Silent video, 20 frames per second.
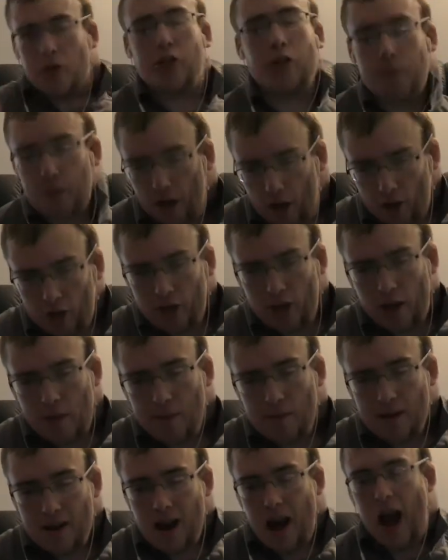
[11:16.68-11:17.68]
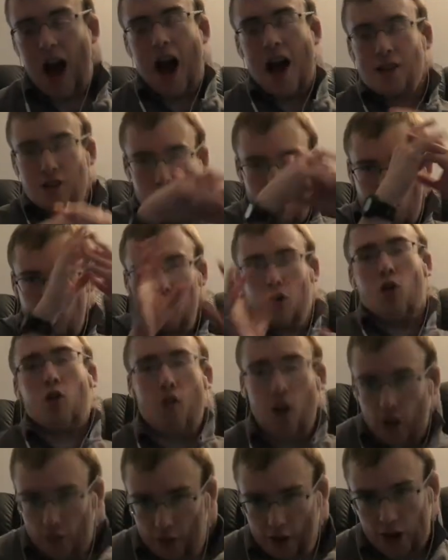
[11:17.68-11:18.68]
much about them. I know they're
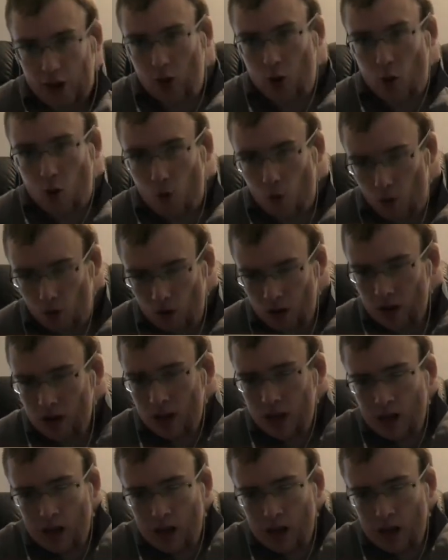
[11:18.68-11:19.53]
really cool.